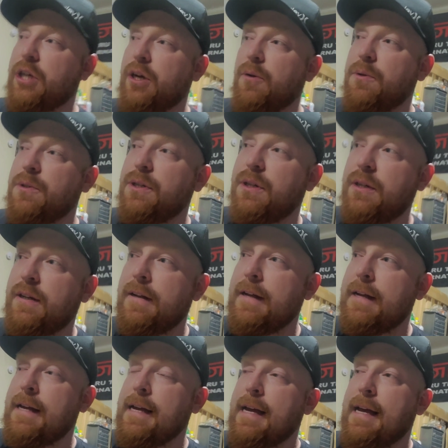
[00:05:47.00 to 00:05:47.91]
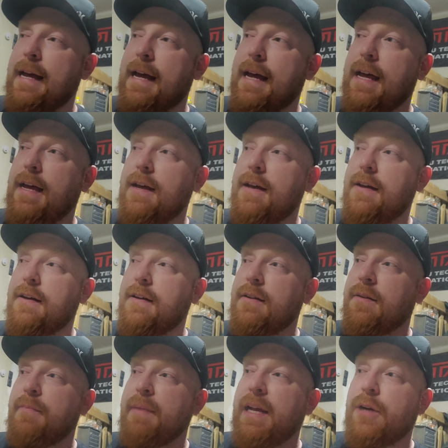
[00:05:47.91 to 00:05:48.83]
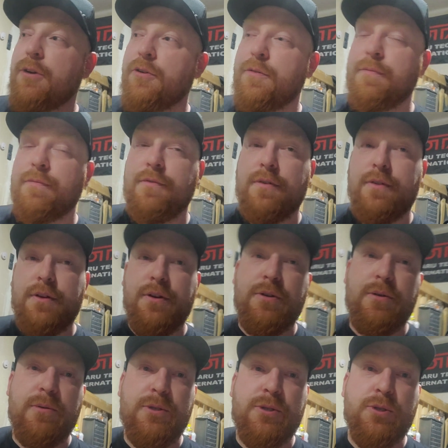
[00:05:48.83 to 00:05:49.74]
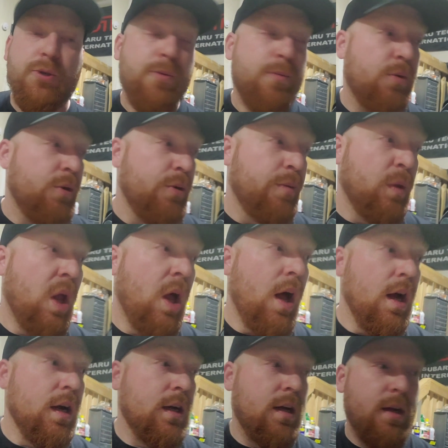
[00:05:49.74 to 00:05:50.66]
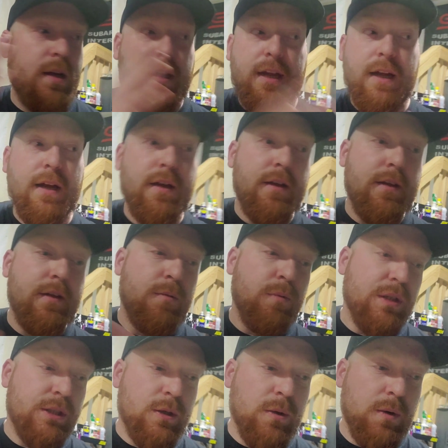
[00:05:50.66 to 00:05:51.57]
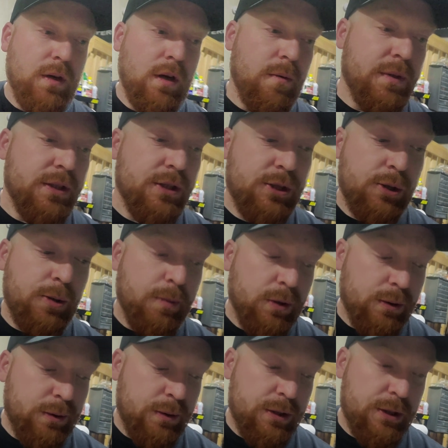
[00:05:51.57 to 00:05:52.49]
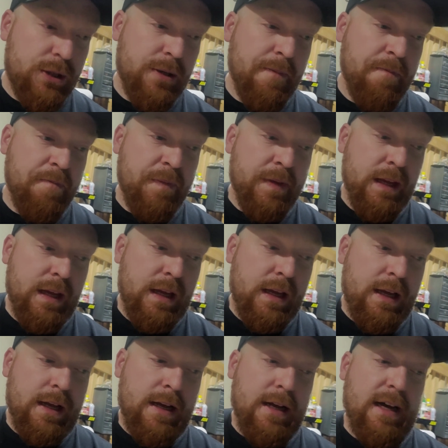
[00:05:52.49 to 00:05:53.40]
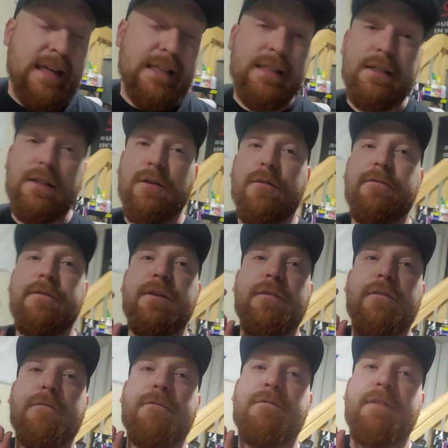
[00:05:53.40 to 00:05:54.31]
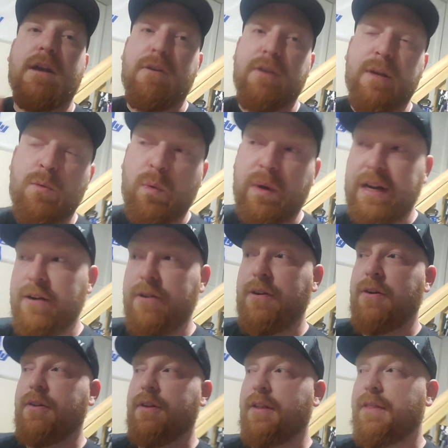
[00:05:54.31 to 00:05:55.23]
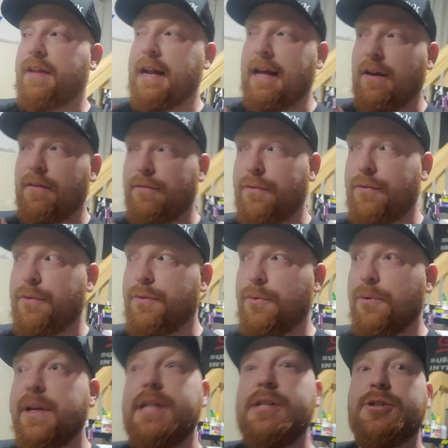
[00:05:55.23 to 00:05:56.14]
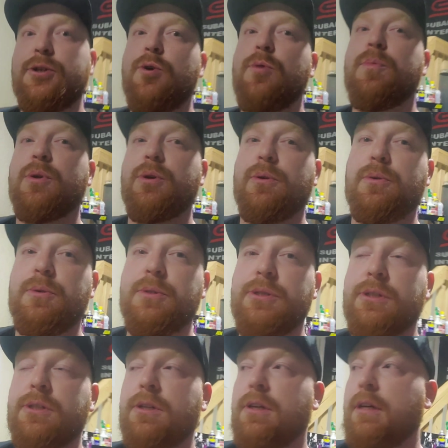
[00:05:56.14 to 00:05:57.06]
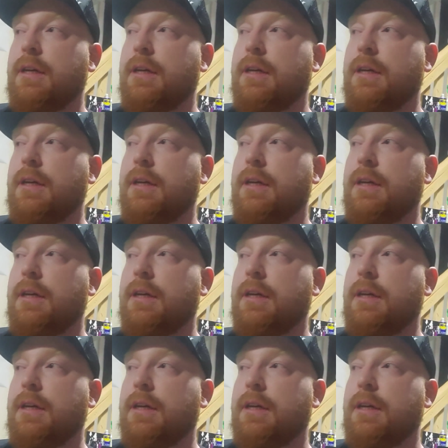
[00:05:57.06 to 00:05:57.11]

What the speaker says: out and make room for the new Subaru block. And what's going on with the Subarus? I still feel very weird that I have 3 Subarus.